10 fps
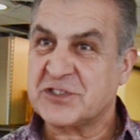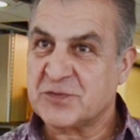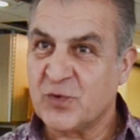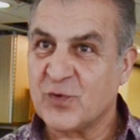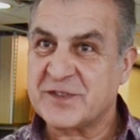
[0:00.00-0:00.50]
a
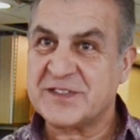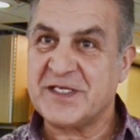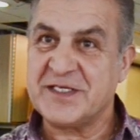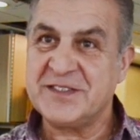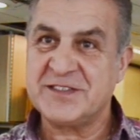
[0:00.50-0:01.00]
small
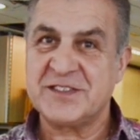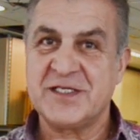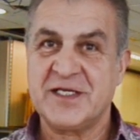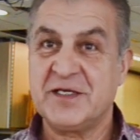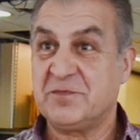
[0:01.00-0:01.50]
seeds.
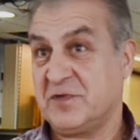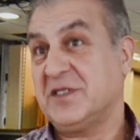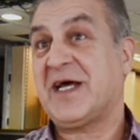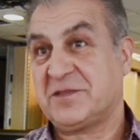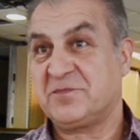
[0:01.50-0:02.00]
He,
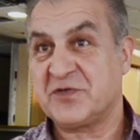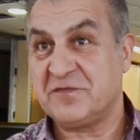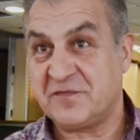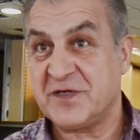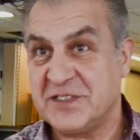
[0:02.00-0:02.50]
that
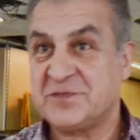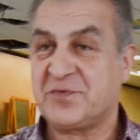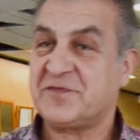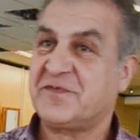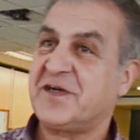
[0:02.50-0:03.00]
prefer, his
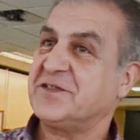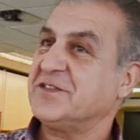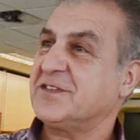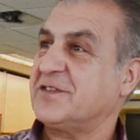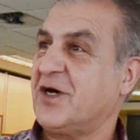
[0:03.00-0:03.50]
preference.